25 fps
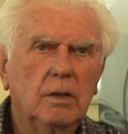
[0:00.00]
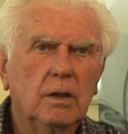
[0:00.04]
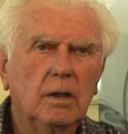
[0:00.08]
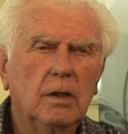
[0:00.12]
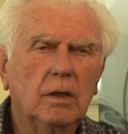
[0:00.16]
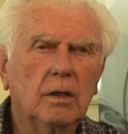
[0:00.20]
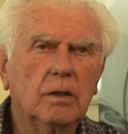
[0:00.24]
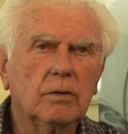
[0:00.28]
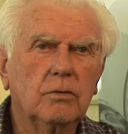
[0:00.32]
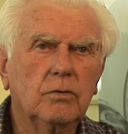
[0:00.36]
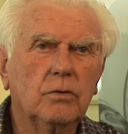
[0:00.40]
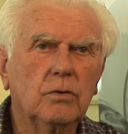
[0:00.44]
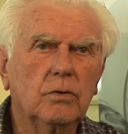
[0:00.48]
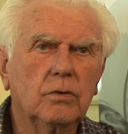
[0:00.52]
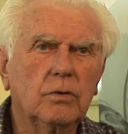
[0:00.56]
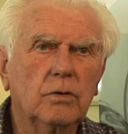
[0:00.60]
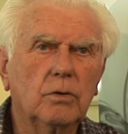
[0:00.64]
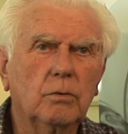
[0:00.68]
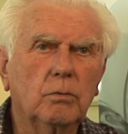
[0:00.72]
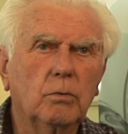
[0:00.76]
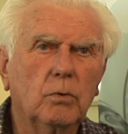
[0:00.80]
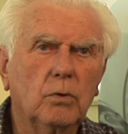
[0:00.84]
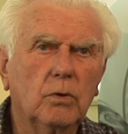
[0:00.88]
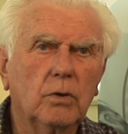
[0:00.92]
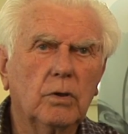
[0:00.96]
and during the
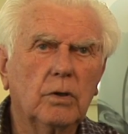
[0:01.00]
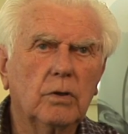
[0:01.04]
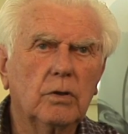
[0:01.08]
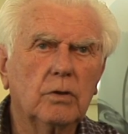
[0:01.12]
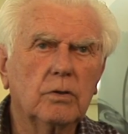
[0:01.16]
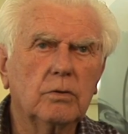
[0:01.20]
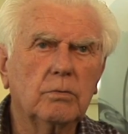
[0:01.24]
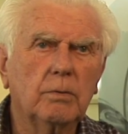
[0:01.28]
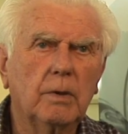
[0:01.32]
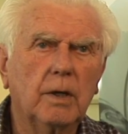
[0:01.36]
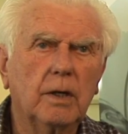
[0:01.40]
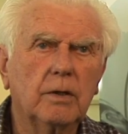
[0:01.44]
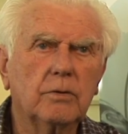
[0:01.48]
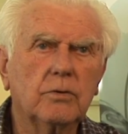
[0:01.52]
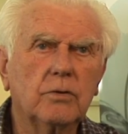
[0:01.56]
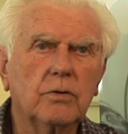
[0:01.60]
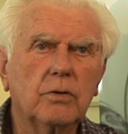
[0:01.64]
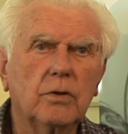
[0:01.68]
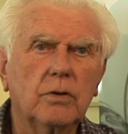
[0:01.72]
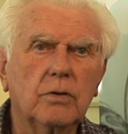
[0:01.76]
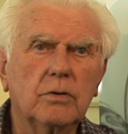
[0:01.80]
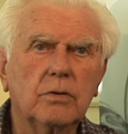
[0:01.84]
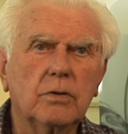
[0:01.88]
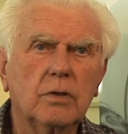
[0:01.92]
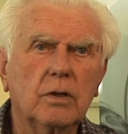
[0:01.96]
war years we had
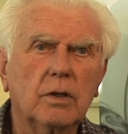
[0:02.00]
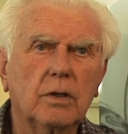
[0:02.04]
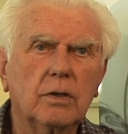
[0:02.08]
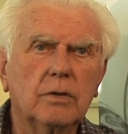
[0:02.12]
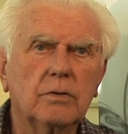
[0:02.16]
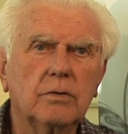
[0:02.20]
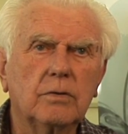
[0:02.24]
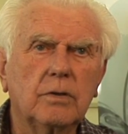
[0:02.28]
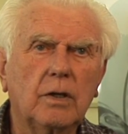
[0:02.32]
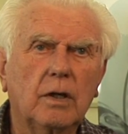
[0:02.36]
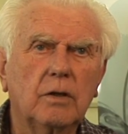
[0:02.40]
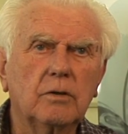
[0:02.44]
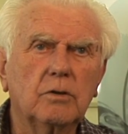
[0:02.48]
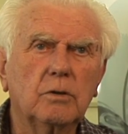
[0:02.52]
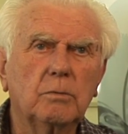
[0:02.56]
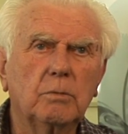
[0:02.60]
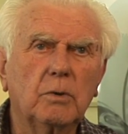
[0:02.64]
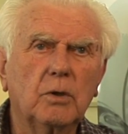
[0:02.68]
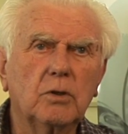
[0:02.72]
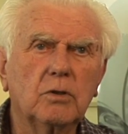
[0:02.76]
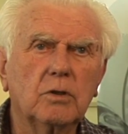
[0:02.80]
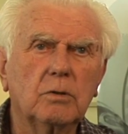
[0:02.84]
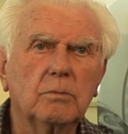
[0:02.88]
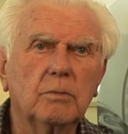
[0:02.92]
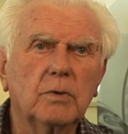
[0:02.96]
searchlights down the
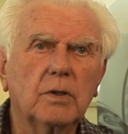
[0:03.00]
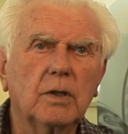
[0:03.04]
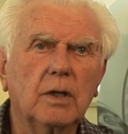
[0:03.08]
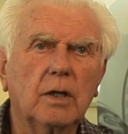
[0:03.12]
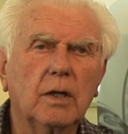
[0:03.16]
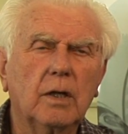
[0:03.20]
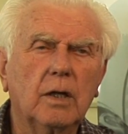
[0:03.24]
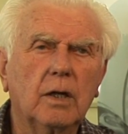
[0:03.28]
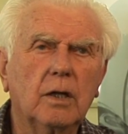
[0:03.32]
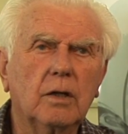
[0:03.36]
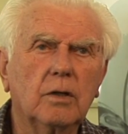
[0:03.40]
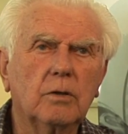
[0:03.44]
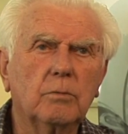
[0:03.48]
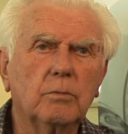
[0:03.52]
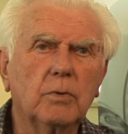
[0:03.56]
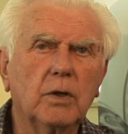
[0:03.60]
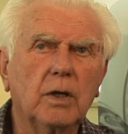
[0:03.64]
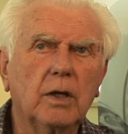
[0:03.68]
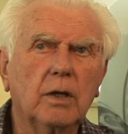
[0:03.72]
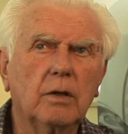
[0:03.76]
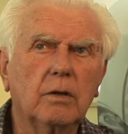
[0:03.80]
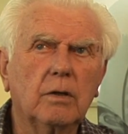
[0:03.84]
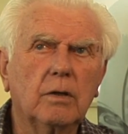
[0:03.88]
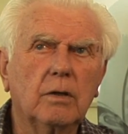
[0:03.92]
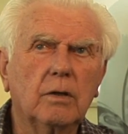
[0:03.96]
bottom of the lane, and we
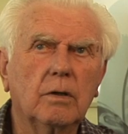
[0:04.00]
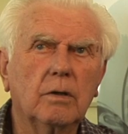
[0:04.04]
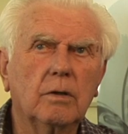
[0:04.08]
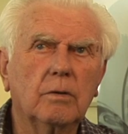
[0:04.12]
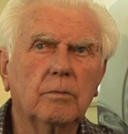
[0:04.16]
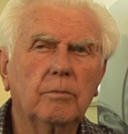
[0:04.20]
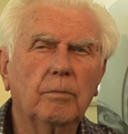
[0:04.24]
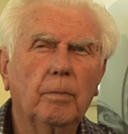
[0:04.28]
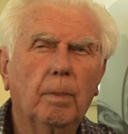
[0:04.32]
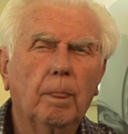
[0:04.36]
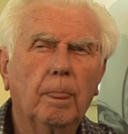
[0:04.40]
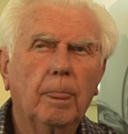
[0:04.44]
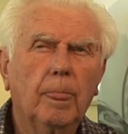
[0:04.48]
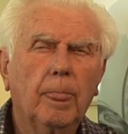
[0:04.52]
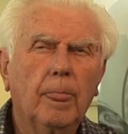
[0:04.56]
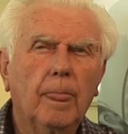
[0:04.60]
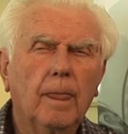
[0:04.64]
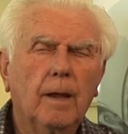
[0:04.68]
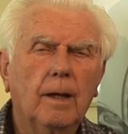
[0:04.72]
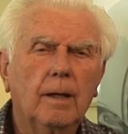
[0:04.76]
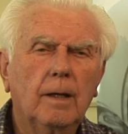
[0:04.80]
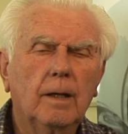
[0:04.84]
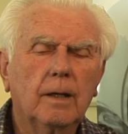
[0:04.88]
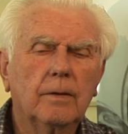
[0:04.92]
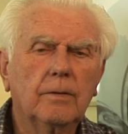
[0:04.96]
had
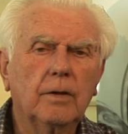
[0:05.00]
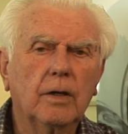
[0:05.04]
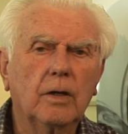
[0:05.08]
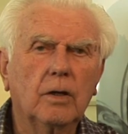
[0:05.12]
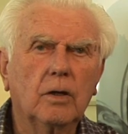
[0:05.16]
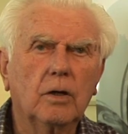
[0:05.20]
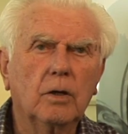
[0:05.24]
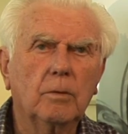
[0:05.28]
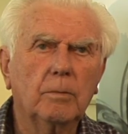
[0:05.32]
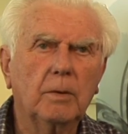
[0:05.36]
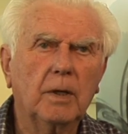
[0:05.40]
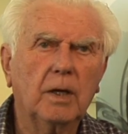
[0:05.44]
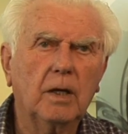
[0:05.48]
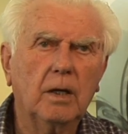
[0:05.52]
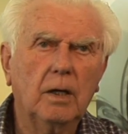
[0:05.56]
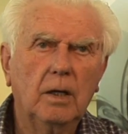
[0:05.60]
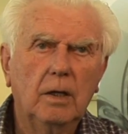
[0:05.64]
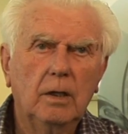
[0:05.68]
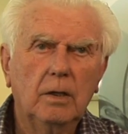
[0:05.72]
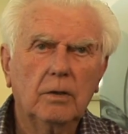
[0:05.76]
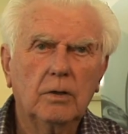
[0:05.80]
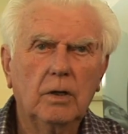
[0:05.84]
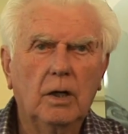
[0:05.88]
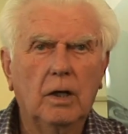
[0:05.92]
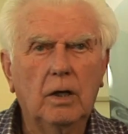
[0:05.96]
the army
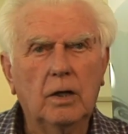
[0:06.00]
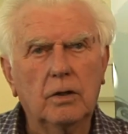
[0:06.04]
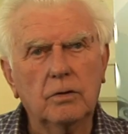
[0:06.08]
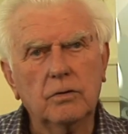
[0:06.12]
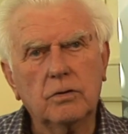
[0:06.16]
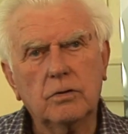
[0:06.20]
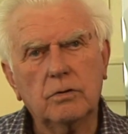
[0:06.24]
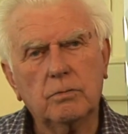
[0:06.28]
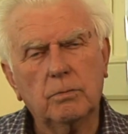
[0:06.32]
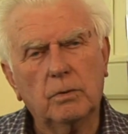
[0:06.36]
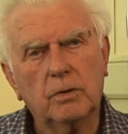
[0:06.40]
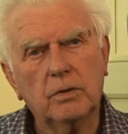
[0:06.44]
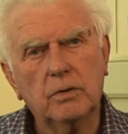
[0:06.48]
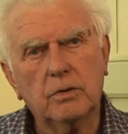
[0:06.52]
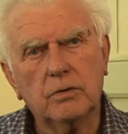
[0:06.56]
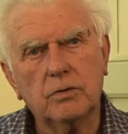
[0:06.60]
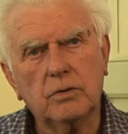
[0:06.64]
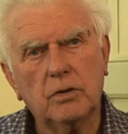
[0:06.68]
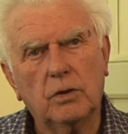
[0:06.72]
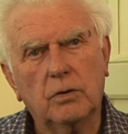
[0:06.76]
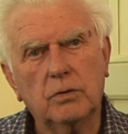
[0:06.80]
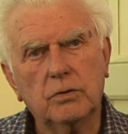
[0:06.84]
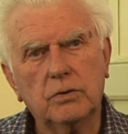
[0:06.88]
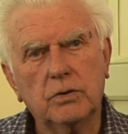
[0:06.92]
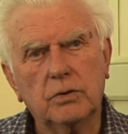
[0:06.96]
huts where the
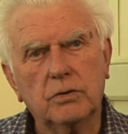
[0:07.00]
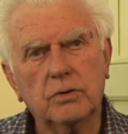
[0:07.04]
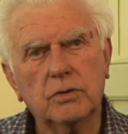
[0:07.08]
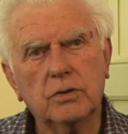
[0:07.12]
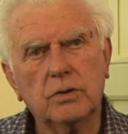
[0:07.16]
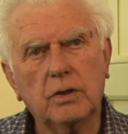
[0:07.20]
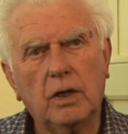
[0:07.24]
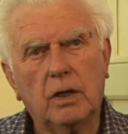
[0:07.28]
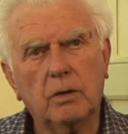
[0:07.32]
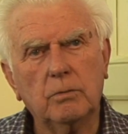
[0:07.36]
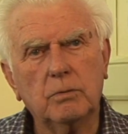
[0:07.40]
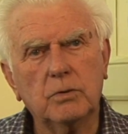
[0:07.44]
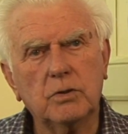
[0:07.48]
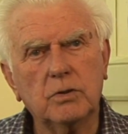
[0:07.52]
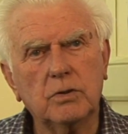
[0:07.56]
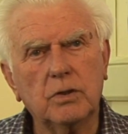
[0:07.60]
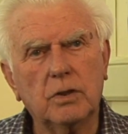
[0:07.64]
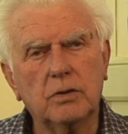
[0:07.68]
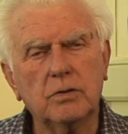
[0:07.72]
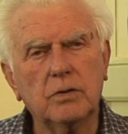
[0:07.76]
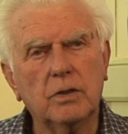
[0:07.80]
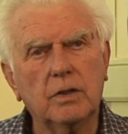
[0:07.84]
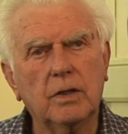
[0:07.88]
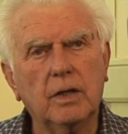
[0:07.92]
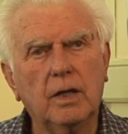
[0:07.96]
soldiers stayed was
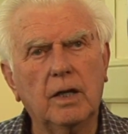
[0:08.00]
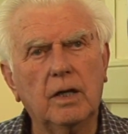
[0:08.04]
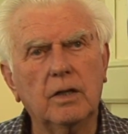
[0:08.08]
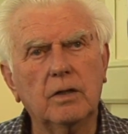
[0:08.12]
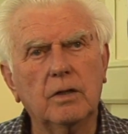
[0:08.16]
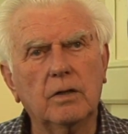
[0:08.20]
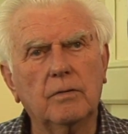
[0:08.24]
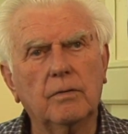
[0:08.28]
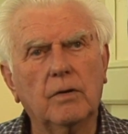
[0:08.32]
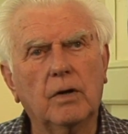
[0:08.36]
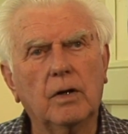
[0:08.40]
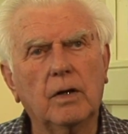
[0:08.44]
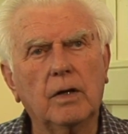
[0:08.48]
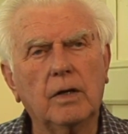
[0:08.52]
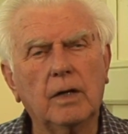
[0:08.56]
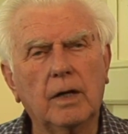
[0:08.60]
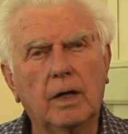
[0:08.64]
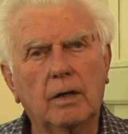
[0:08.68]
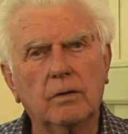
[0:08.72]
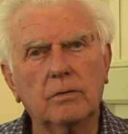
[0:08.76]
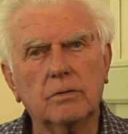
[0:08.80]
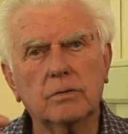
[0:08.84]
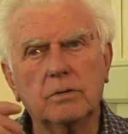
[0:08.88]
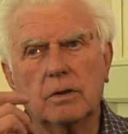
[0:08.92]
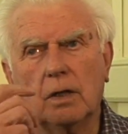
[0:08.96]
just at the end of our
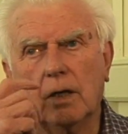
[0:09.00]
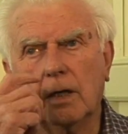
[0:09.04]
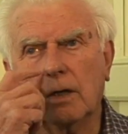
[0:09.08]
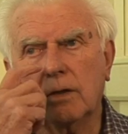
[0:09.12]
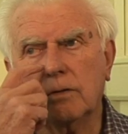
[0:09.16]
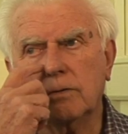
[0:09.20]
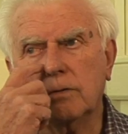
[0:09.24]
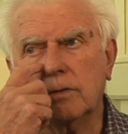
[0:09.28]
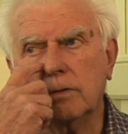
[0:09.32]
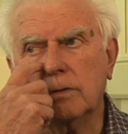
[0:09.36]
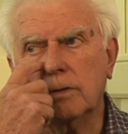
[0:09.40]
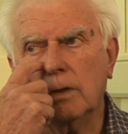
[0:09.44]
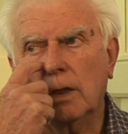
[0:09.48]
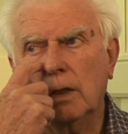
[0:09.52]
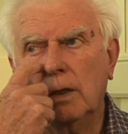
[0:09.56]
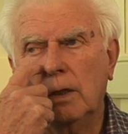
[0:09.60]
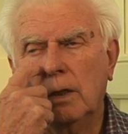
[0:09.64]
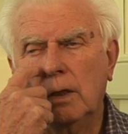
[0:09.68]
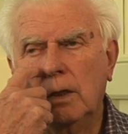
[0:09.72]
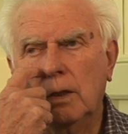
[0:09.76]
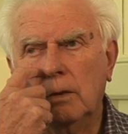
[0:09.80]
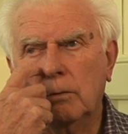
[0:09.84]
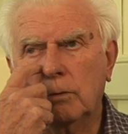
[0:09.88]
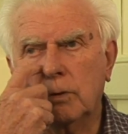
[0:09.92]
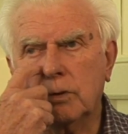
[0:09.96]
council houses,
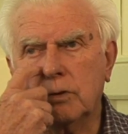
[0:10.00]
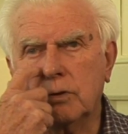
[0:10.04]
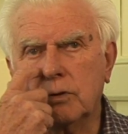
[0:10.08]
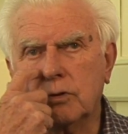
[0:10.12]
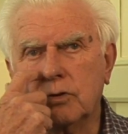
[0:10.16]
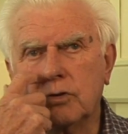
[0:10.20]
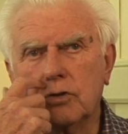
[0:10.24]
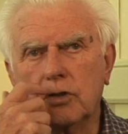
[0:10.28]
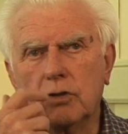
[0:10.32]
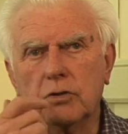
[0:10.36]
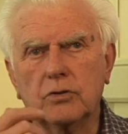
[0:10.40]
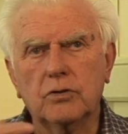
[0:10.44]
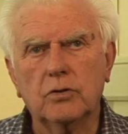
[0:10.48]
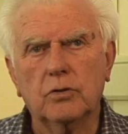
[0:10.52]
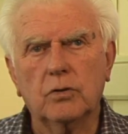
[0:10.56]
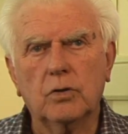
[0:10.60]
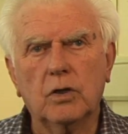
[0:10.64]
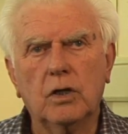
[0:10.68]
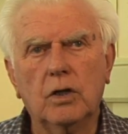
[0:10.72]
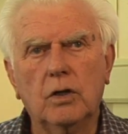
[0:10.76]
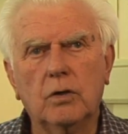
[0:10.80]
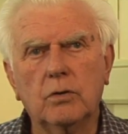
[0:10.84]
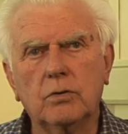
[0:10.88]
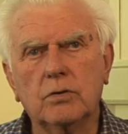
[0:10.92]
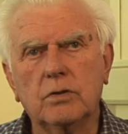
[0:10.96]
which is Churchill
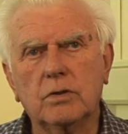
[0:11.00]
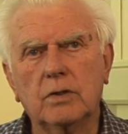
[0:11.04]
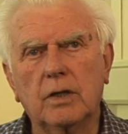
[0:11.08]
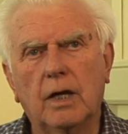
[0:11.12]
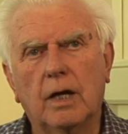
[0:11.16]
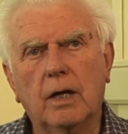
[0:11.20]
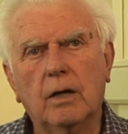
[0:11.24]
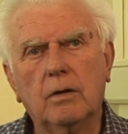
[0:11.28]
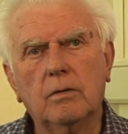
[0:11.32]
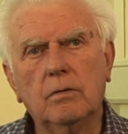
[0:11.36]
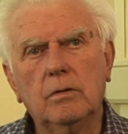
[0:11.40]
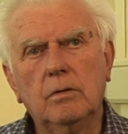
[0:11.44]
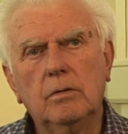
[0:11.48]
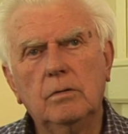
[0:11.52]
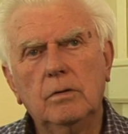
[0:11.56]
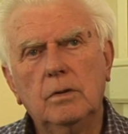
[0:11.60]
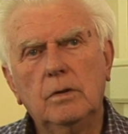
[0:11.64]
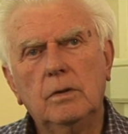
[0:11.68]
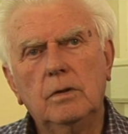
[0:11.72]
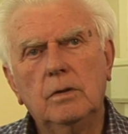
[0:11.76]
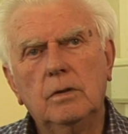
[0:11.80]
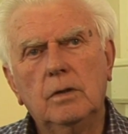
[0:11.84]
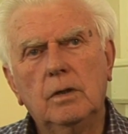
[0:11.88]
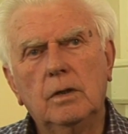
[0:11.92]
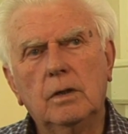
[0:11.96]
Close now.
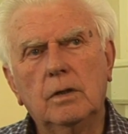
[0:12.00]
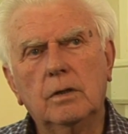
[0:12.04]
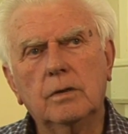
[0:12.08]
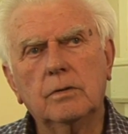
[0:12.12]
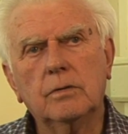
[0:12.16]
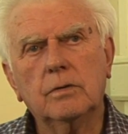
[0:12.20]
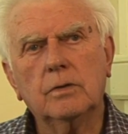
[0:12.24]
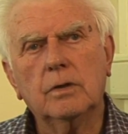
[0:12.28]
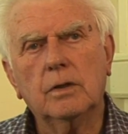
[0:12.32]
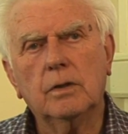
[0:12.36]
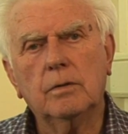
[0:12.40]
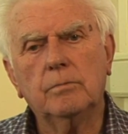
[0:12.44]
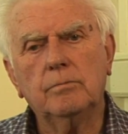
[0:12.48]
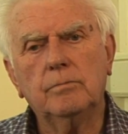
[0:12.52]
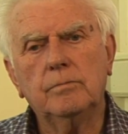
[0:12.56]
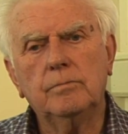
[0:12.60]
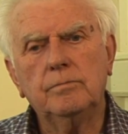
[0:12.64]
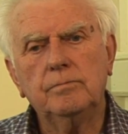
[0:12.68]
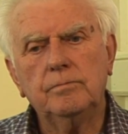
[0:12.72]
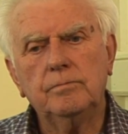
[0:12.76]
And